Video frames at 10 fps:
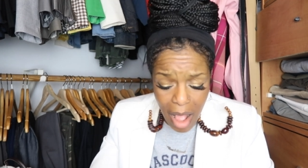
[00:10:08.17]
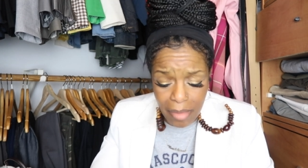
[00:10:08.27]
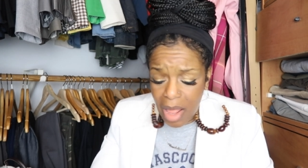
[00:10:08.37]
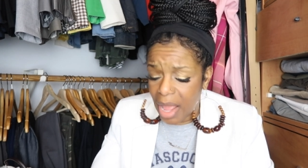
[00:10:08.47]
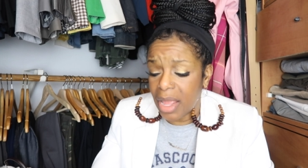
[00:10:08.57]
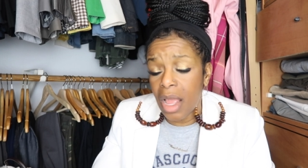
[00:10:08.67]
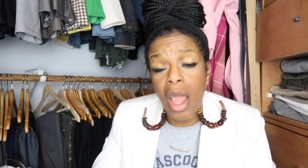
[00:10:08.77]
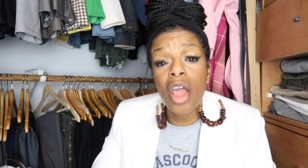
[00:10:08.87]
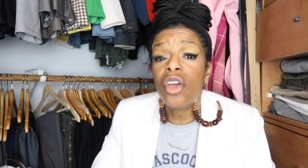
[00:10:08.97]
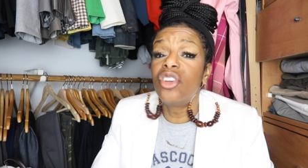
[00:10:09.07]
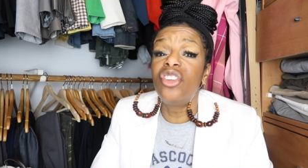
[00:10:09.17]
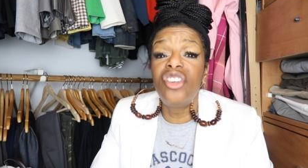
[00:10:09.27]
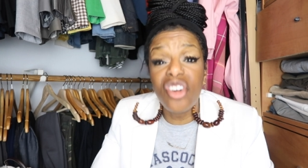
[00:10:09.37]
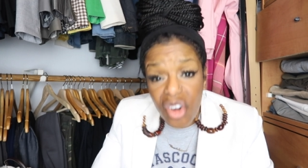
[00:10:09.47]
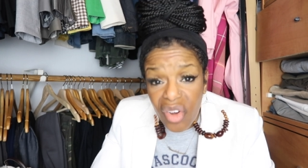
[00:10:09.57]
I'm like,
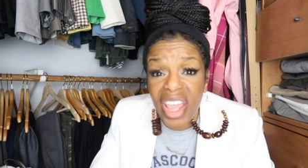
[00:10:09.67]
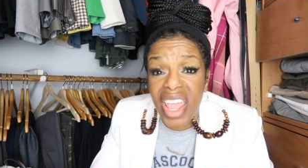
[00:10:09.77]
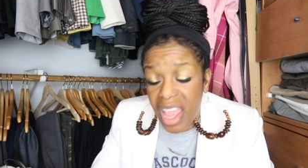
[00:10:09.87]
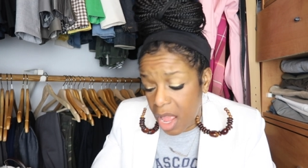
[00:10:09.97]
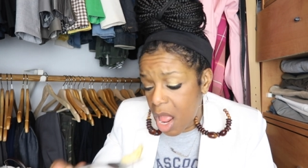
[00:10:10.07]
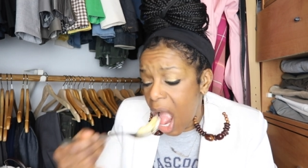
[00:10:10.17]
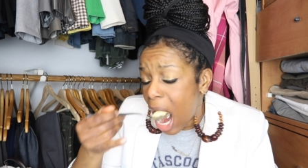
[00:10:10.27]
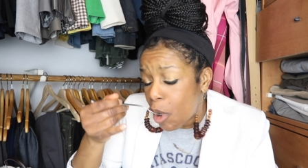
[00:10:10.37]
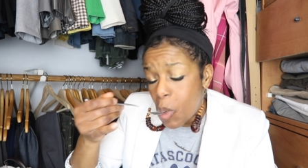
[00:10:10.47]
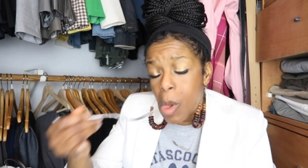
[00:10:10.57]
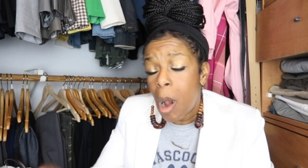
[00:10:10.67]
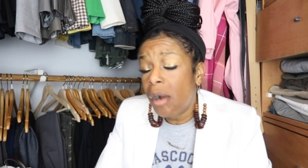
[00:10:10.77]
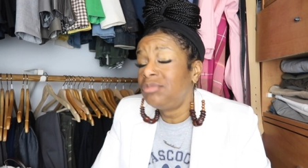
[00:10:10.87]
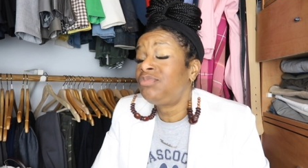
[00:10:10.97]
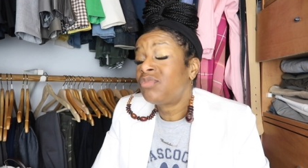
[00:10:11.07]
go ahead.
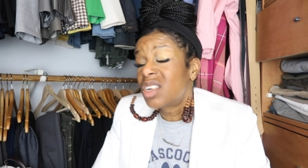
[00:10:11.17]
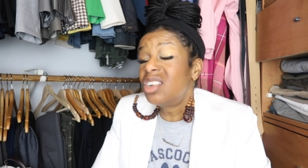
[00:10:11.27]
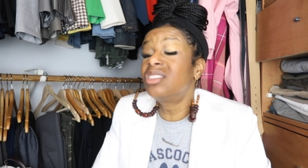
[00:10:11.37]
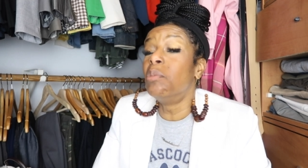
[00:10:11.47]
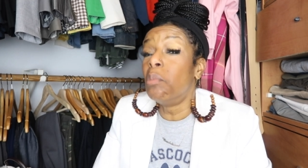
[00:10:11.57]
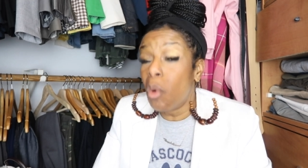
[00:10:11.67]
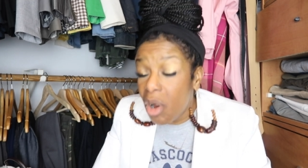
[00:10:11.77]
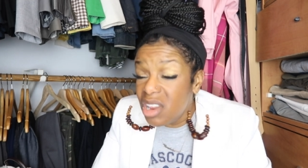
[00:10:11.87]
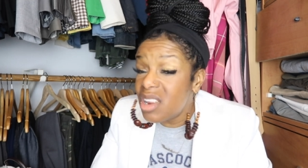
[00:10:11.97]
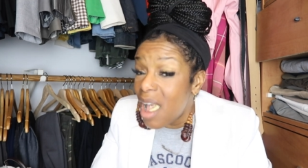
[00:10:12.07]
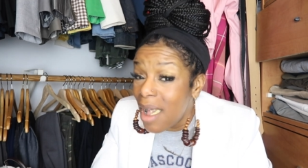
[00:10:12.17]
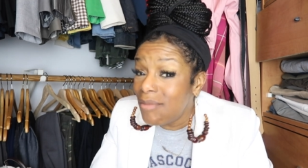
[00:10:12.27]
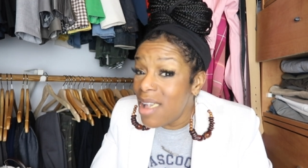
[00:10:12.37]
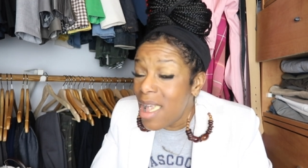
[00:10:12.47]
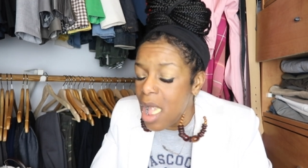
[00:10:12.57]
Because the morning
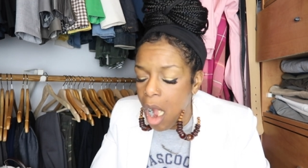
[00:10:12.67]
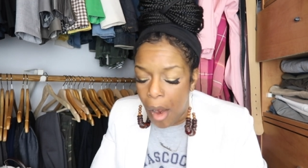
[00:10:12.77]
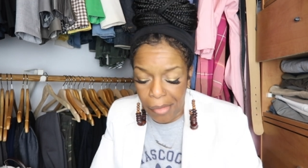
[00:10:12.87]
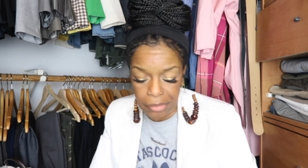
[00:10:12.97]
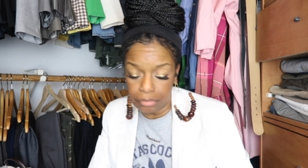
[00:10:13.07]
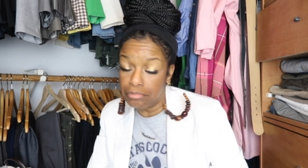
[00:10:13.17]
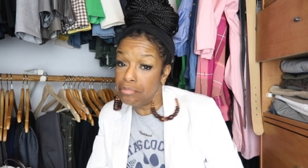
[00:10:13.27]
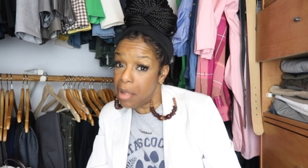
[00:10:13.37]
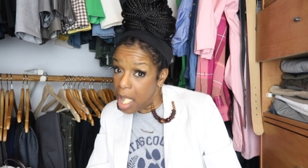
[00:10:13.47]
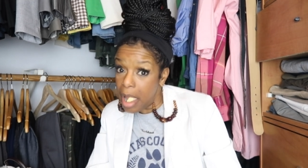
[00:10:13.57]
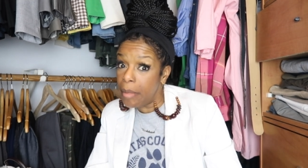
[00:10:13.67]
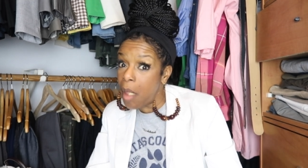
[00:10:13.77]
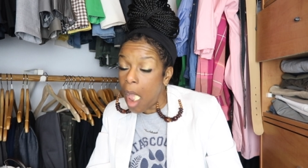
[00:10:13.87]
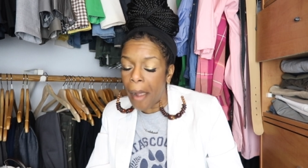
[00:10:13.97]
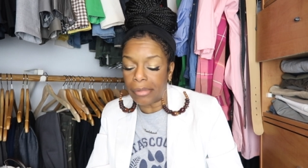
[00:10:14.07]
I've had, baby,